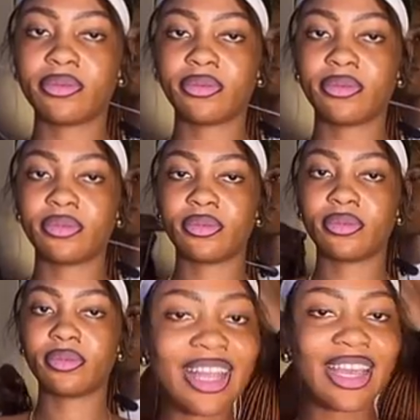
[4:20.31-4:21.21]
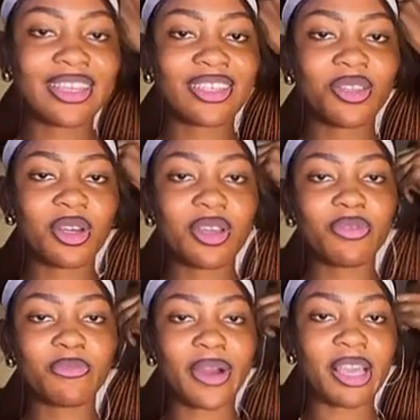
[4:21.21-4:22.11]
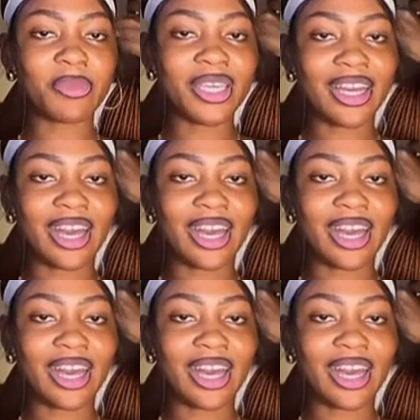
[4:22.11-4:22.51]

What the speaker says: She's using a thread and a needle to